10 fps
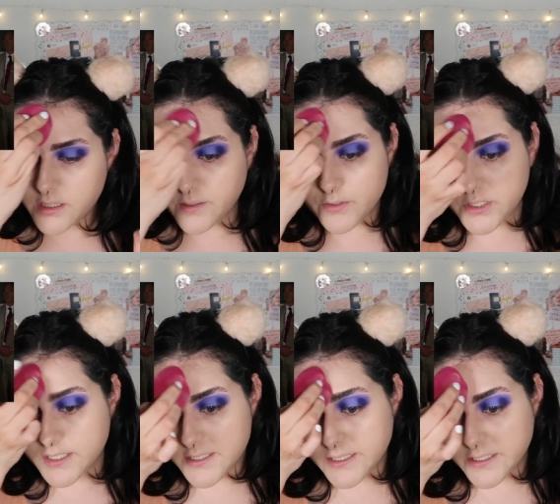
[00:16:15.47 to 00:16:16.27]
They were
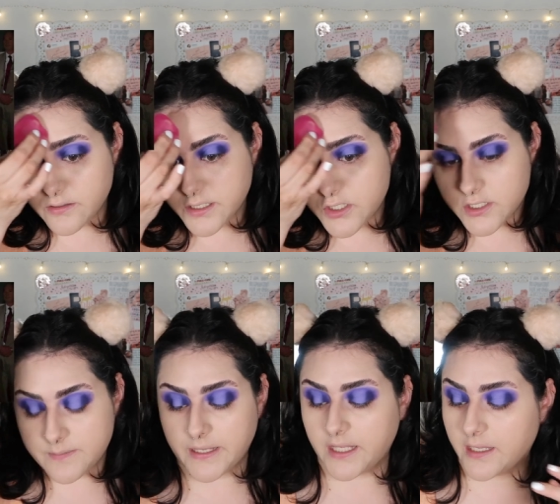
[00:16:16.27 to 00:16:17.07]
just literally just
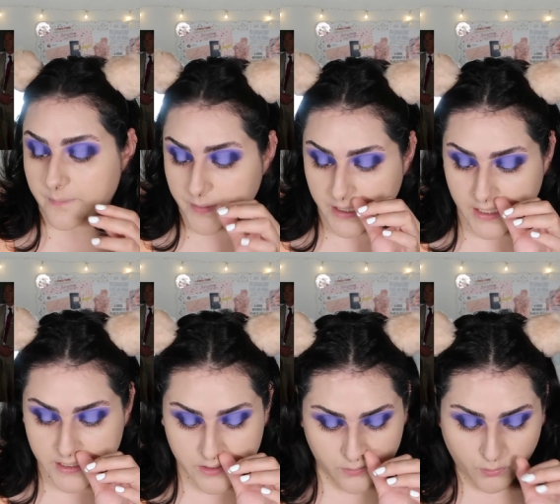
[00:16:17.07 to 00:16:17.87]
making a plea
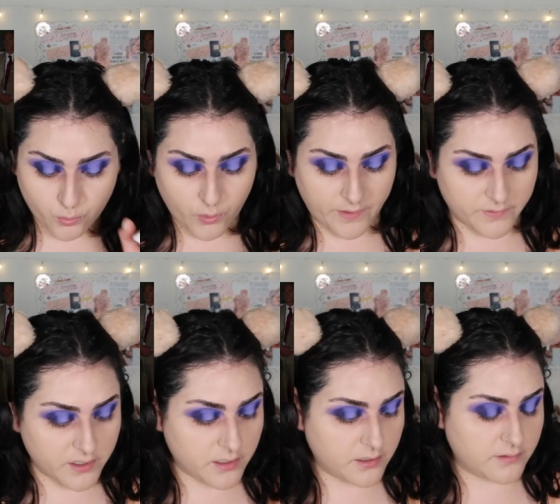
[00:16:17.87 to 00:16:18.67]
to
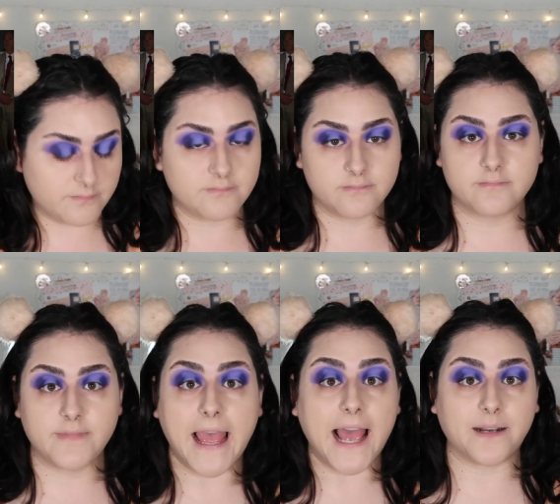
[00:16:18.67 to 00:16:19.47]
whoever
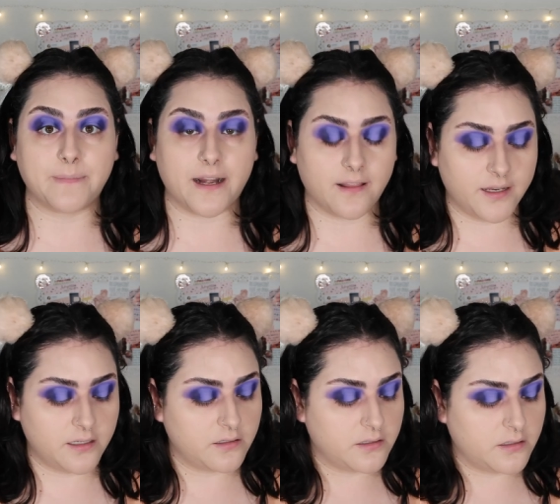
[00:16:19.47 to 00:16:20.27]
had
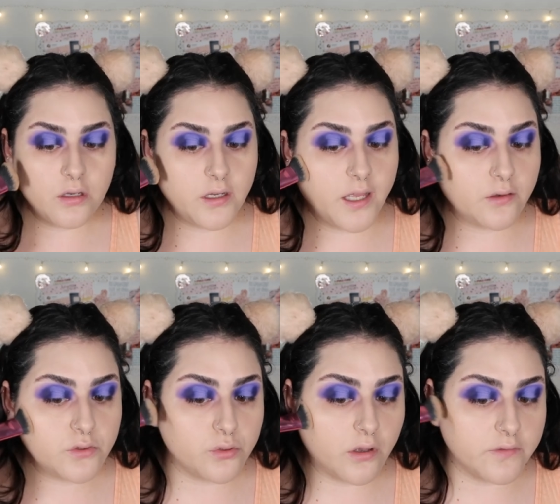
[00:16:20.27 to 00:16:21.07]
Madeleine. Now,
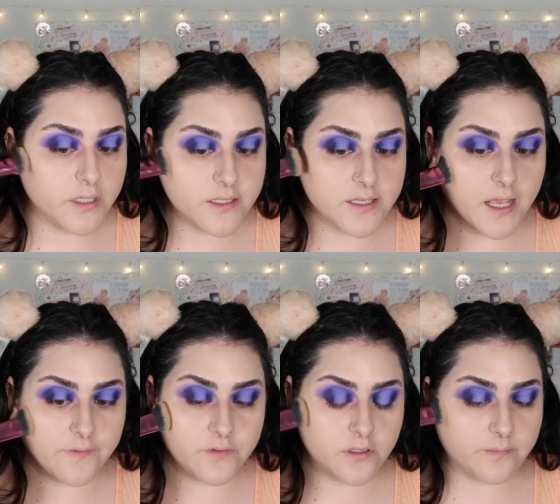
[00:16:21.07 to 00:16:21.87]
12 days
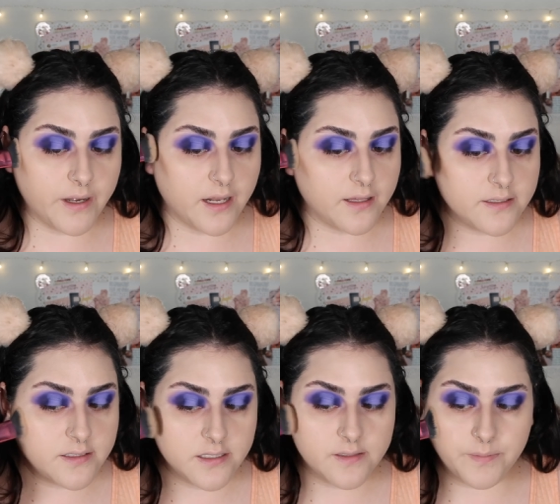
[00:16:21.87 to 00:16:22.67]
after
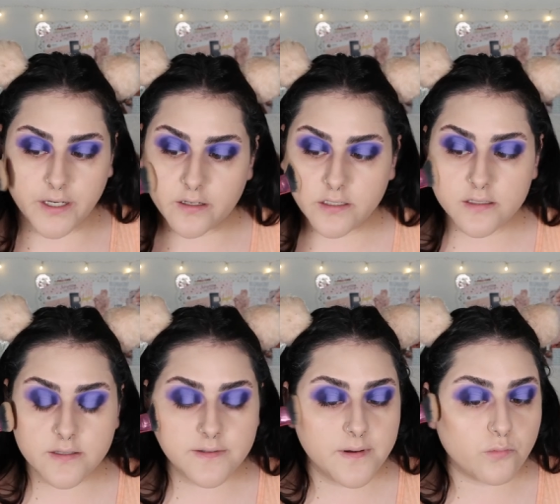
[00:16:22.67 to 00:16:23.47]
Madeleine's
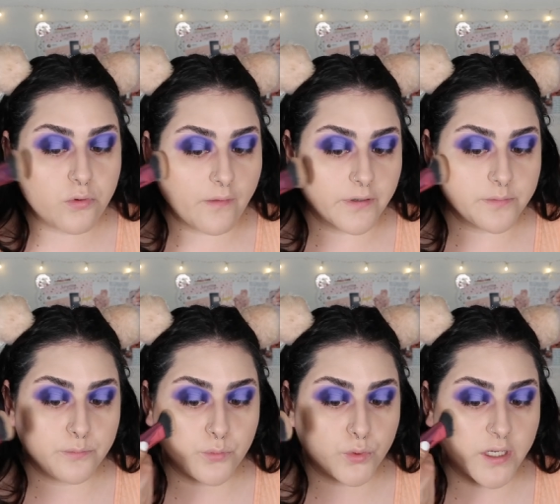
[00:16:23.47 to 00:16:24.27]
disappearance, Robert
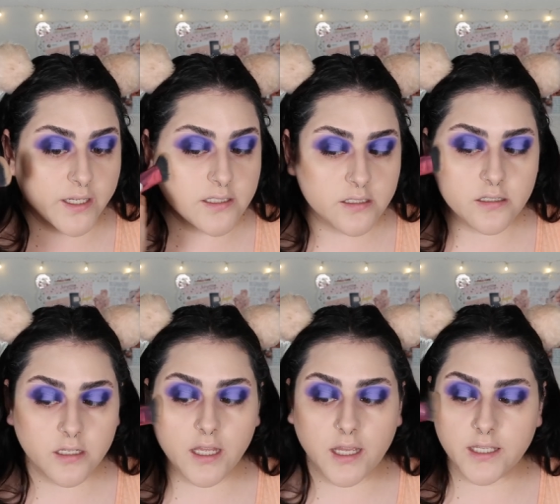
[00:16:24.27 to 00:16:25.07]
Murat,
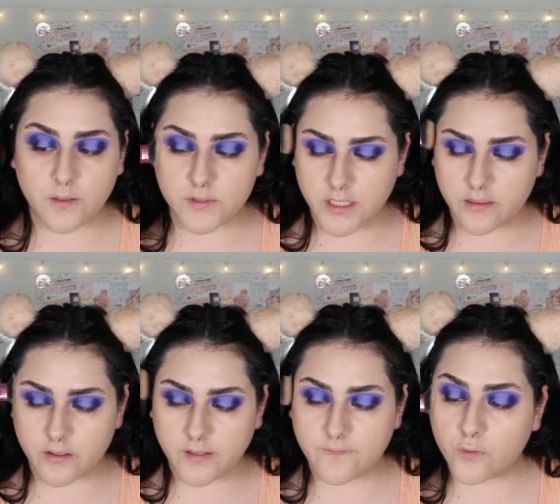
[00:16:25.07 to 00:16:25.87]
uh, he was a
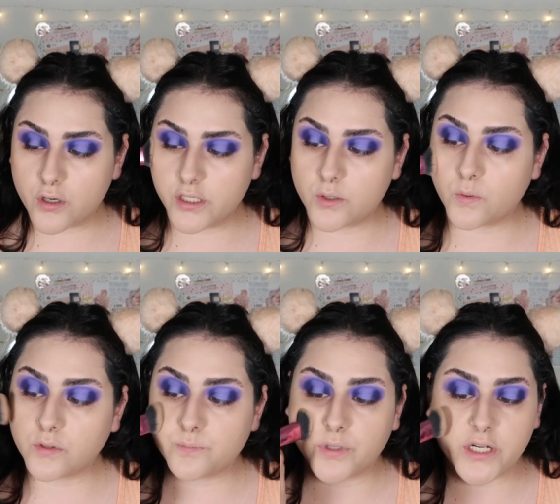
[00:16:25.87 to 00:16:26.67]

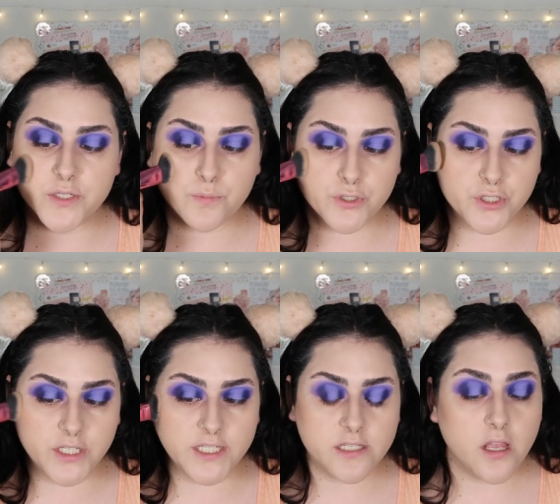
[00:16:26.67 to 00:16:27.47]
34-year-old
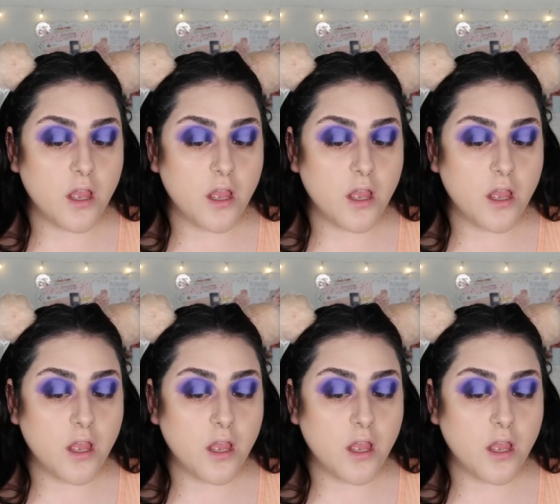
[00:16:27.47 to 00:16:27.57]
British-Portuguese